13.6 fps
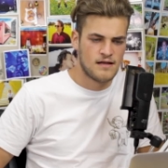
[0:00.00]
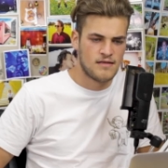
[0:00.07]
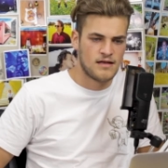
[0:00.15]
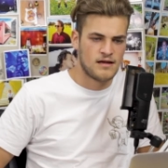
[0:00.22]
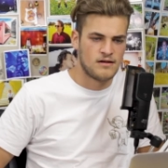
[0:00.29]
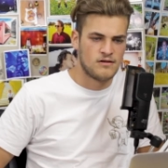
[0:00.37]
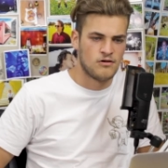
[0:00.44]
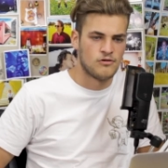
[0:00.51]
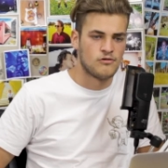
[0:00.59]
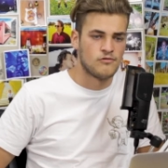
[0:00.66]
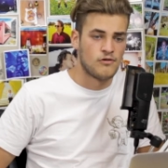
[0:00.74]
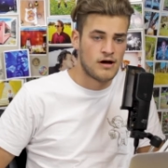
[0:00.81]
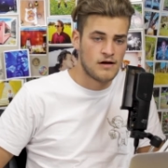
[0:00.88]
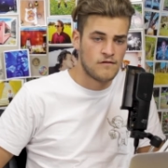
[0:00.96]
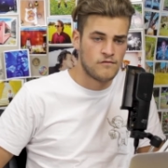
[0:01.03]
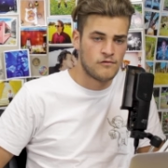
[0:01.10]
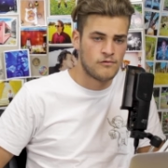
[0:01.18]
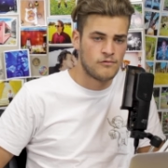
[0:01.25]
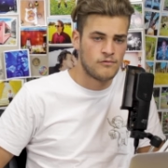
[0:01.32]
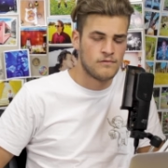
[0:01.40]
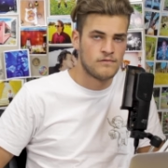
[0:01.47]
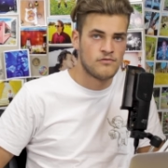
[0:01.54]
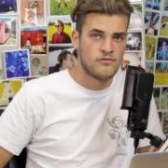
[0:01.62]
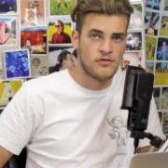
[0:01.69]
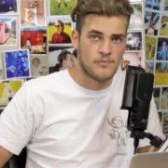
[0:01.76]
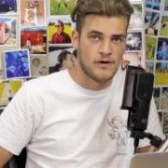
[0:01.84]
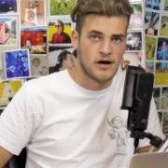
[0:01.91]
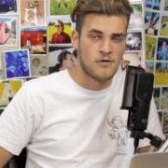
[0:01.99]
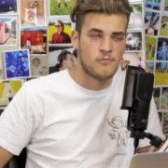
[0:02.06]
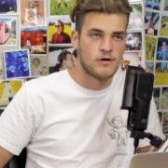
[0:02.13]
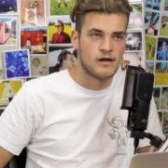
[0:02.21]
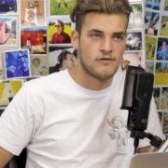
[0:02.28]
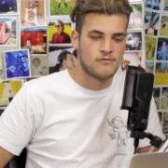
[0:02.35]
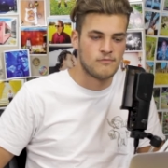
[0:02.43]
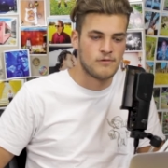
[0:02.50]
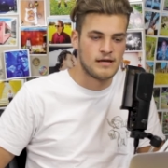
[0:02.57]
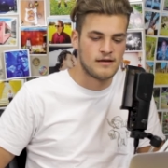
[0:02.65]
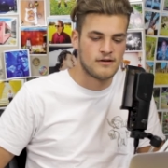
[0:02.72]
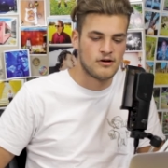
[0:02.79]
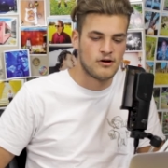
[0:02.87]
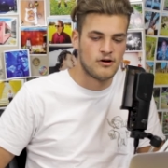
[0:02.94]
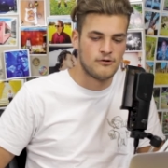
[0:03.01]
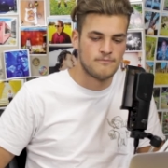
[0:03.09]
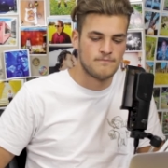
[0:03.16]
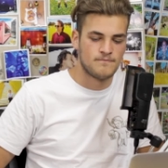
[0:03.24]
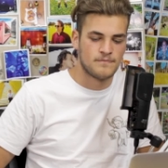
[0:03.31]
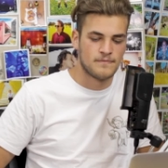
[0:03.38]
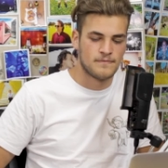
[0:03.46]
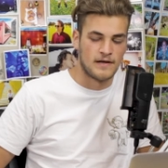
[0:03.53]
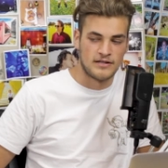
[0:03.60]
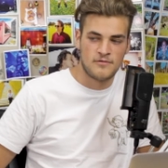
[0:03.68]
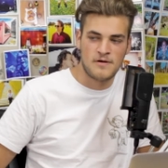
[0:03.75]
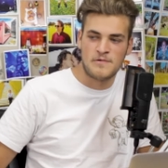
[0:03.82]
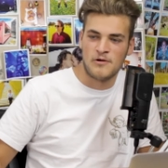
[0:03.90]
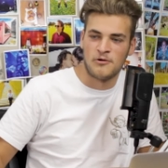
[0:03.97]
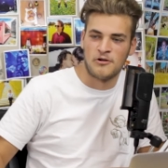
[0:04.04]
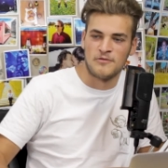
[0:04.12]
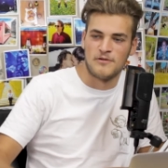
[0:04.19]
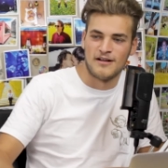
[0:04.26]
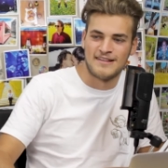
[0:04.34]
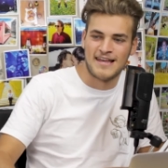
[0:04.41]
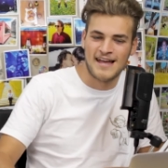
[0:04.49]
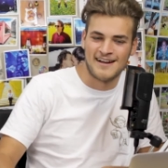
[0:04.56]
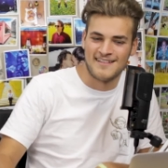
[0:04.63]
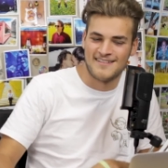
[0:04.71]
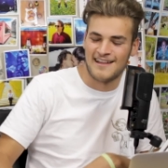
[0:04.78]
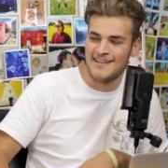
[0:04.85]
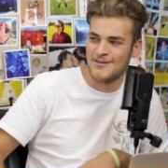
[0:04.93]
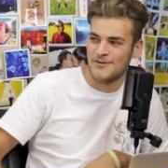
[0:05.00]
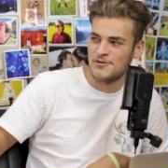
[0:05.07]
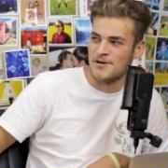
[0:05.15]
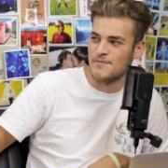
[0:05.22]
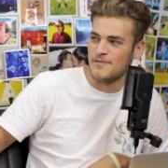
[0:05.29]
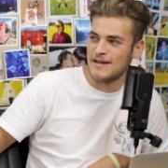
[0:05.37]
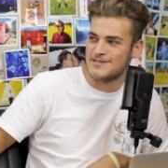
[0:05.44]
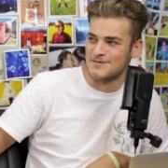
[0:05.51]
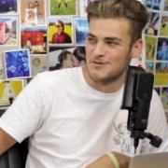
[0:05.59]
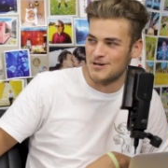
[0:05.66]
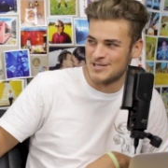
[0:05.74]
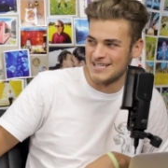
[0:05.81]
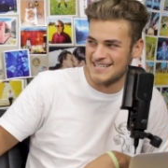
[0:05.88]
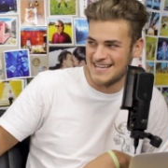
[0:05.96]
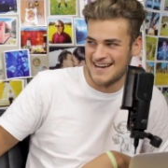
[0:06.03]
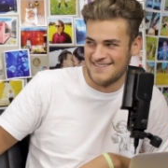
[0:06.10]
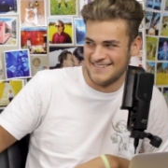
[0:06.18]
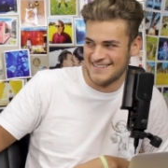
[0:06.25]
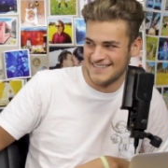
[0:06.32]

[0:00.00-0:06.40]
and then on arrival to the pub, we got. I love the way we ordered the martini. It's like, let's order a beer to wash it down.